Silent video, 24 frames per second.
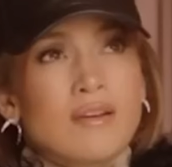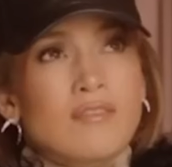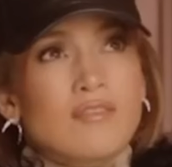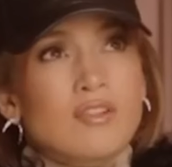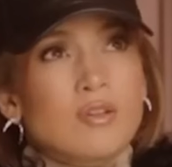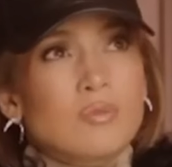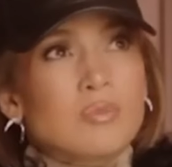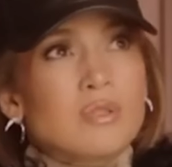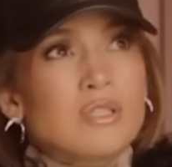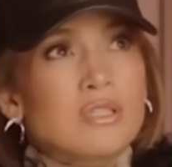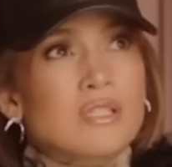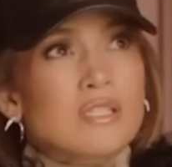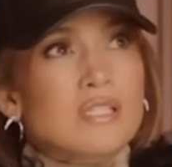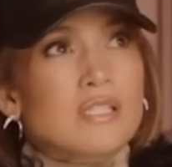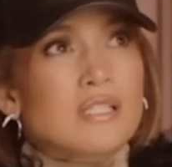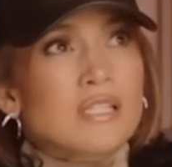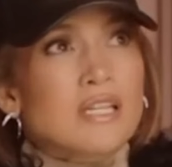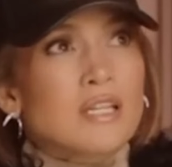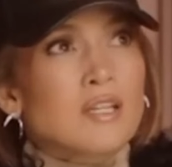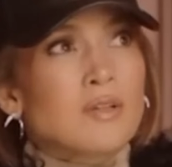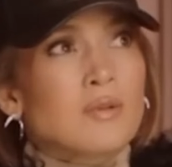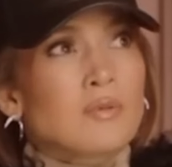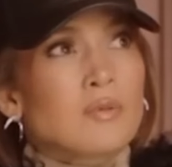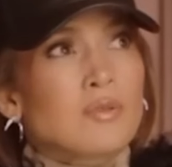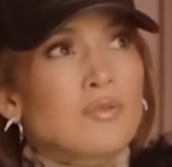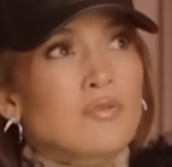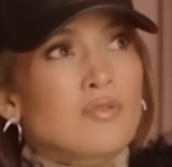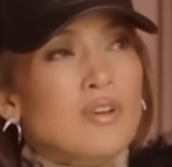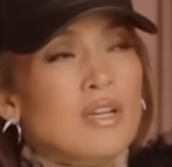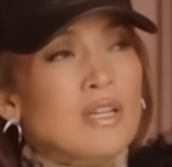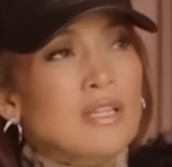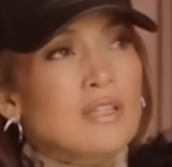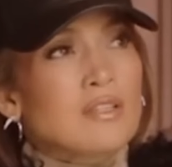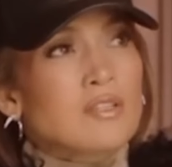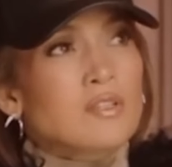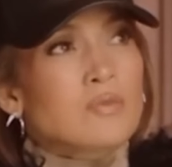how she's okay
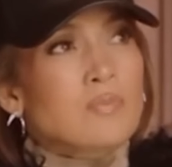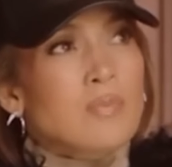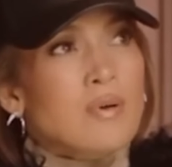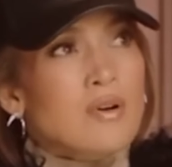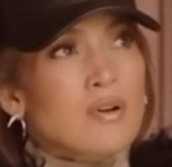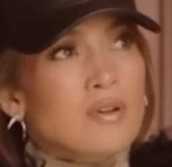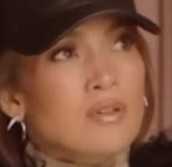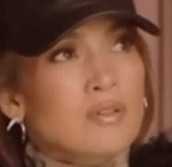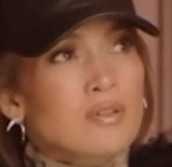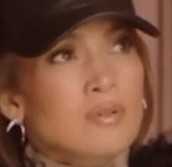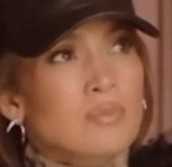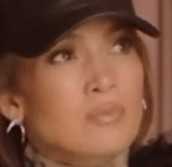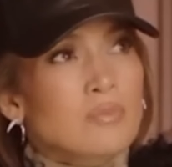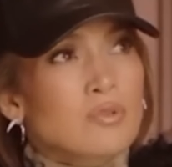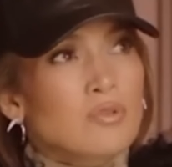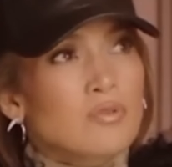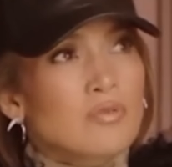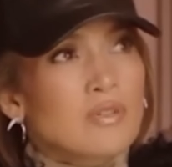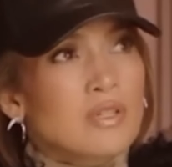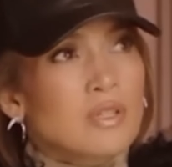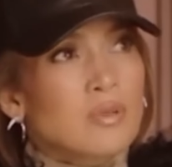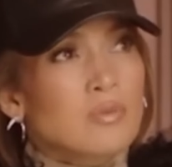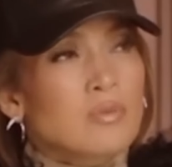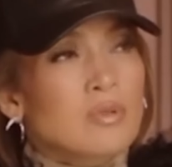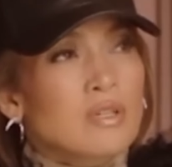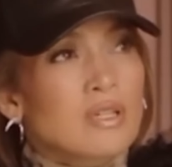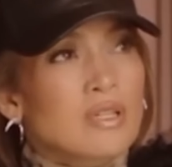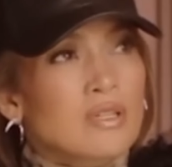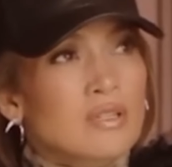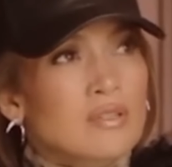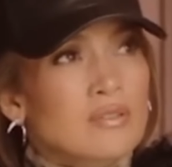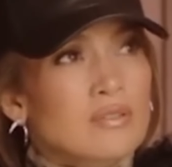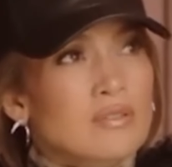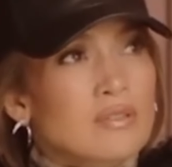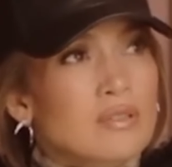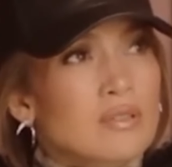by herself and how
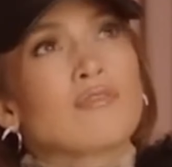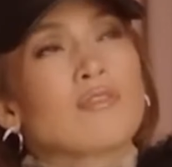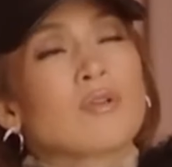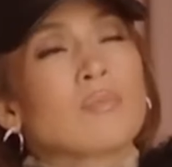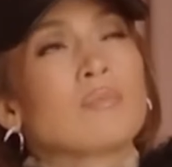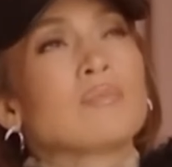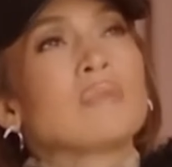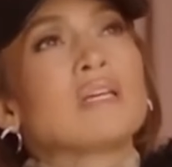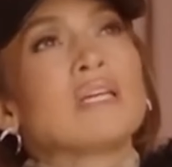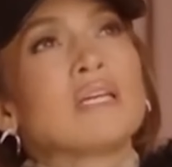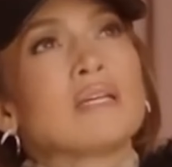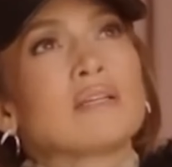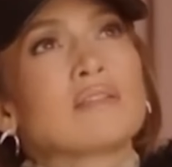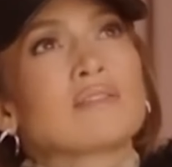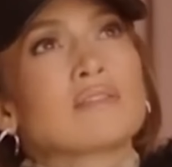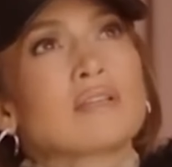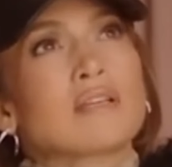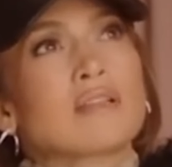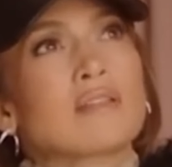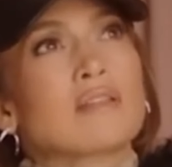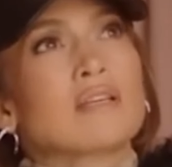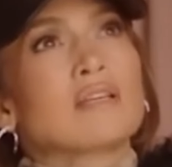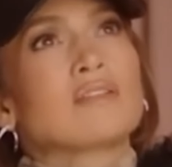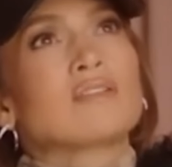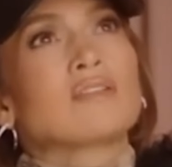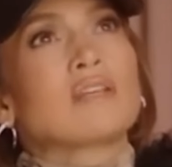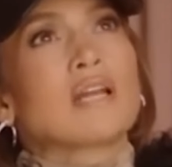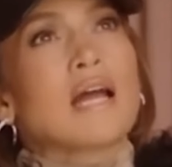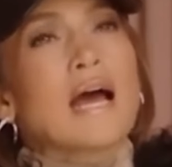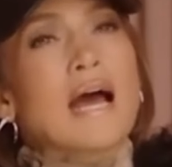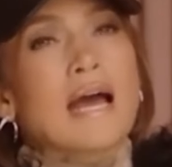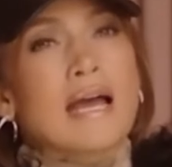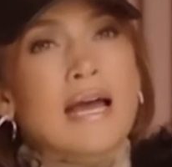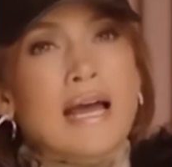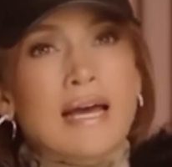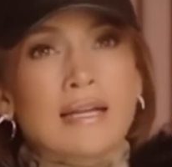she could be alone now.
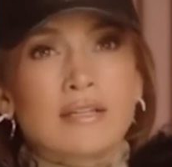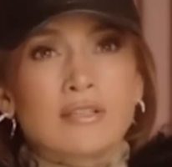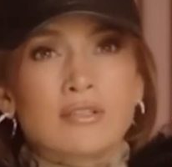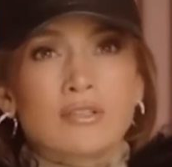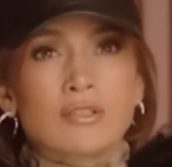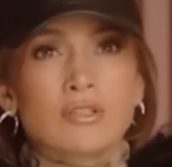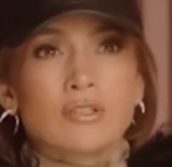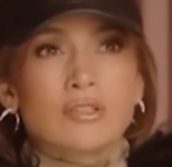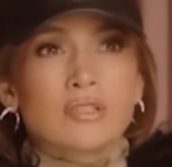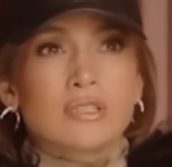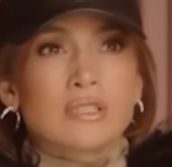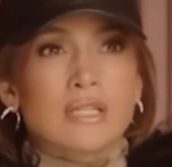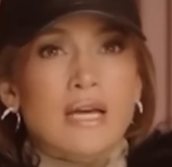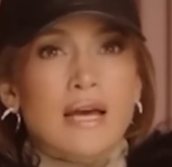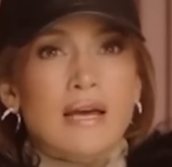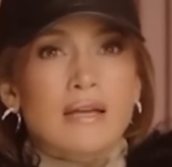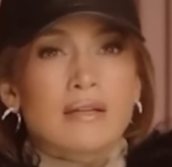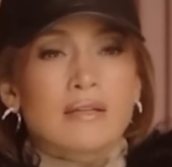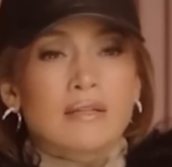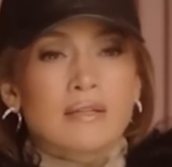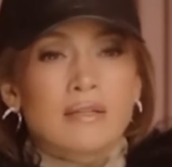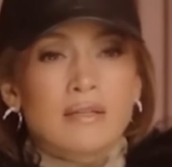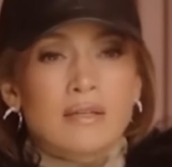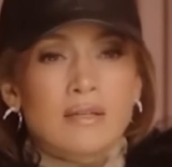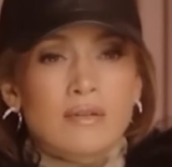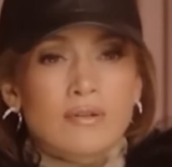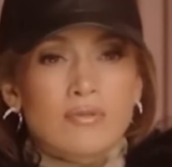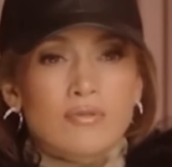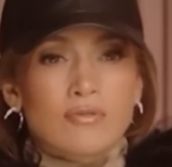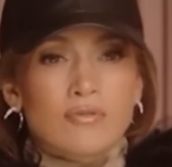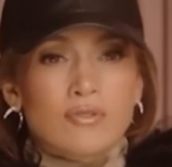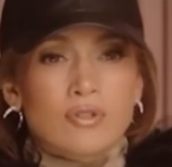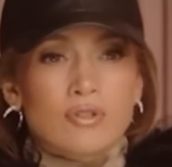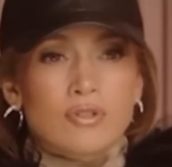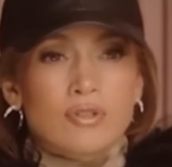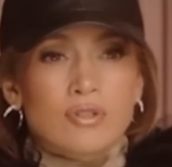But the thing is, she's never
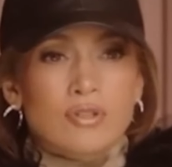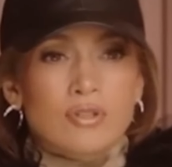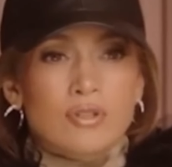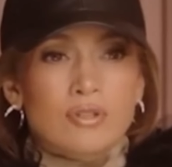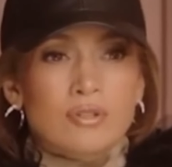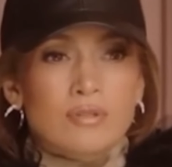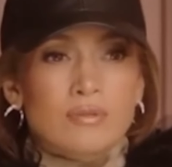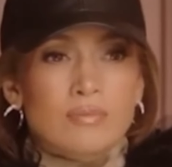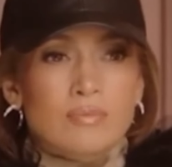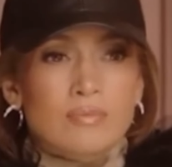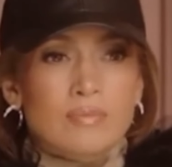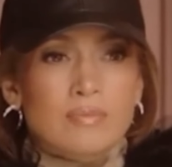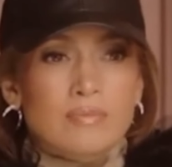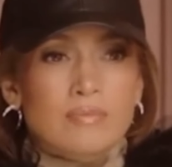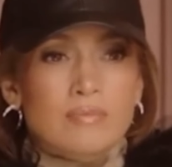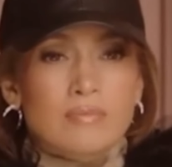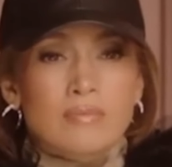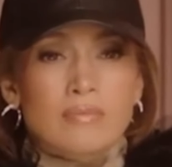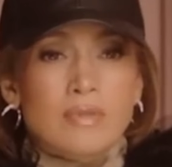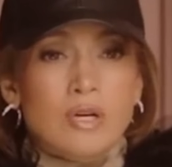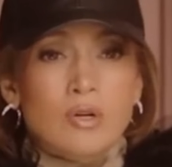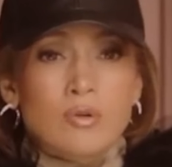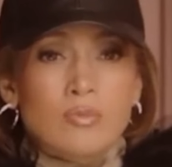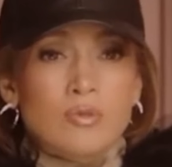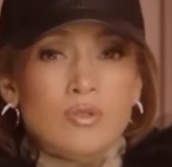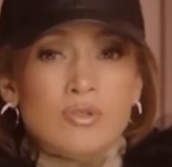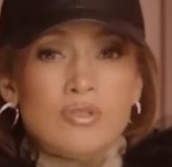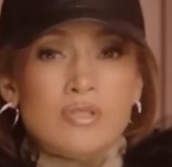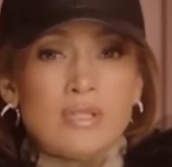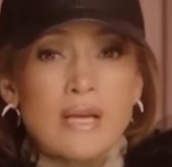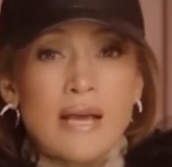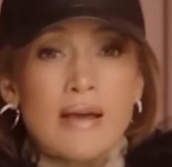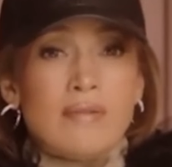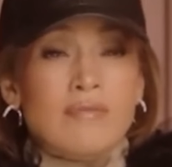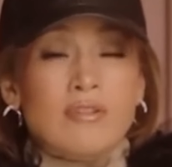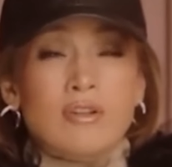actually alone. Every time
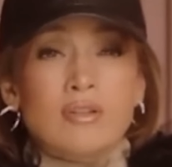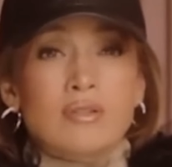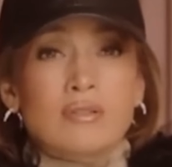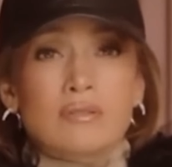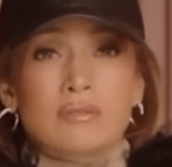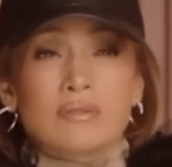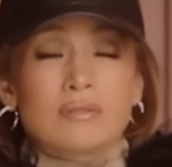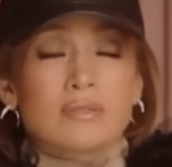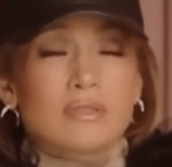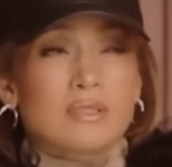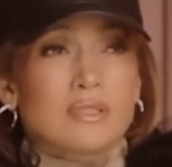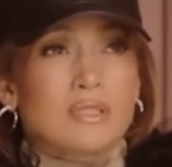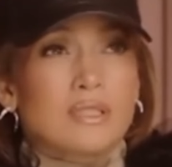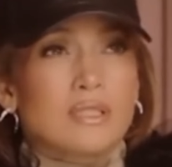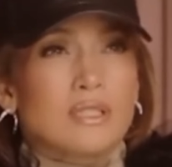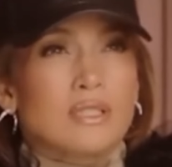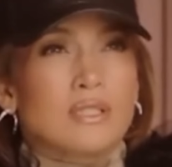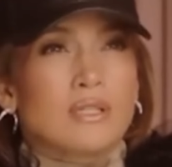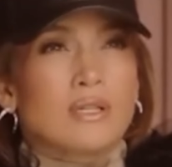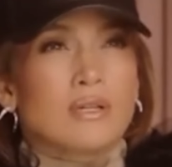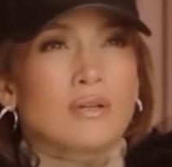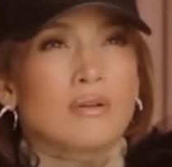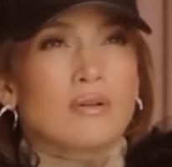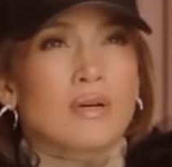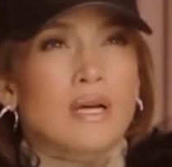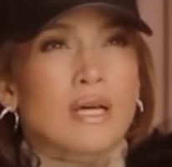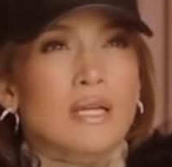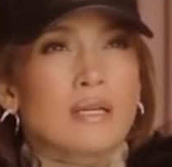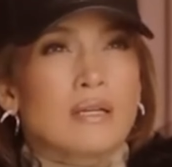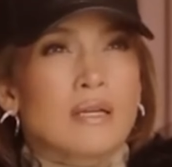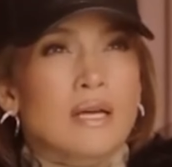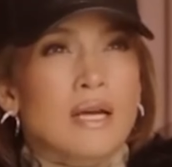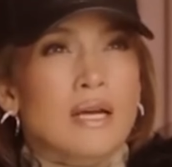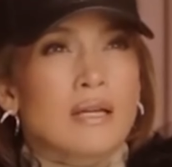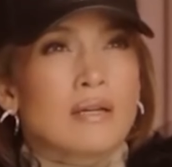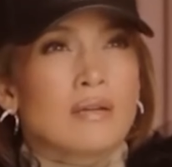we've seen JLo throughout her
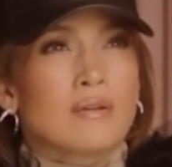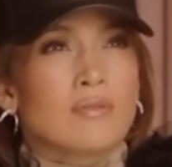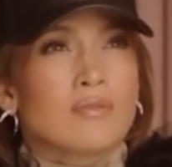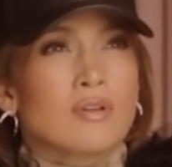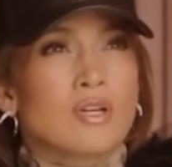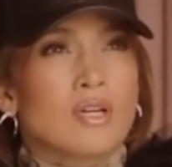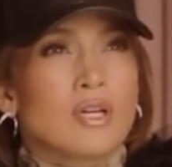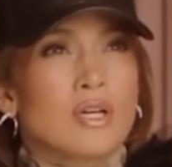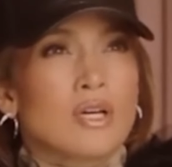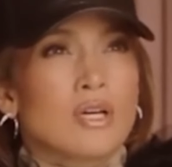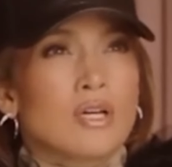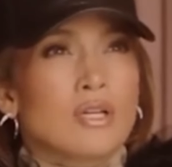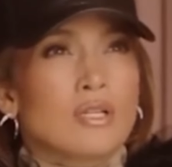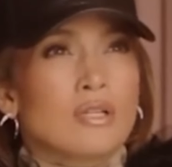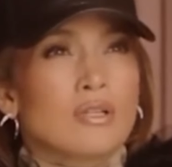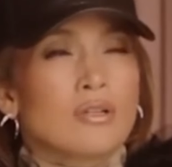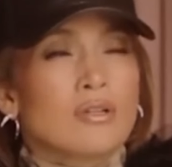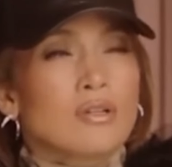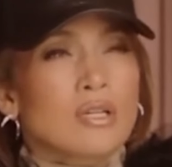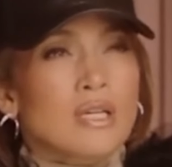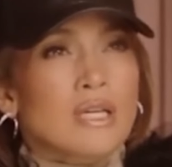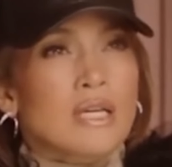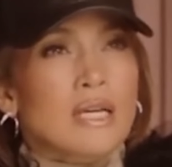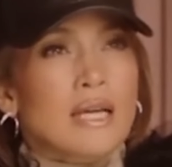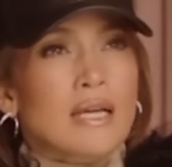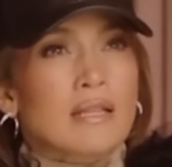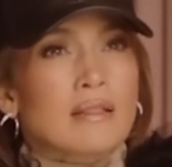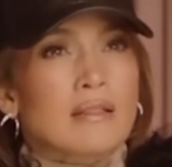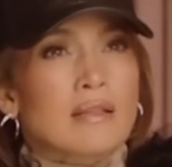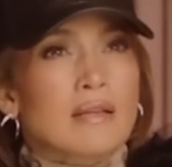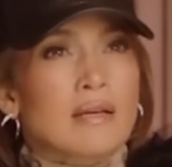life, she's always been with